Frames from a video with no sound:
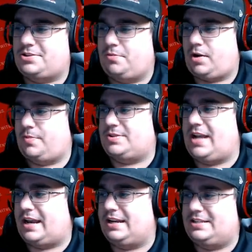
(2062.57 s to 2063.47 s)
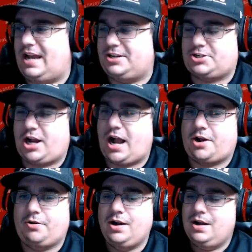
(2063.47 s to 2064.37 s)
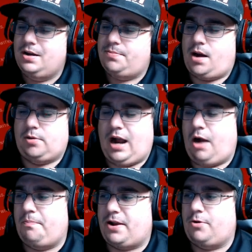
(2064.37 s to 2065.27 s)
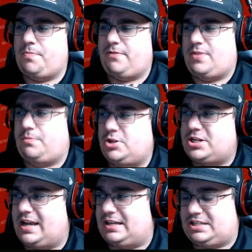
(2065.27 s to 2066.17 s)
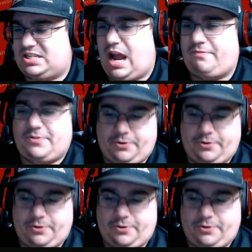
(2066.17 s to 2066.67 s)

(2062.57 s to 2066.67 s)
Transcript: It's going to bring up a 2nd and 10. Chicago Bomber, how big would it be for them just to get a stop for their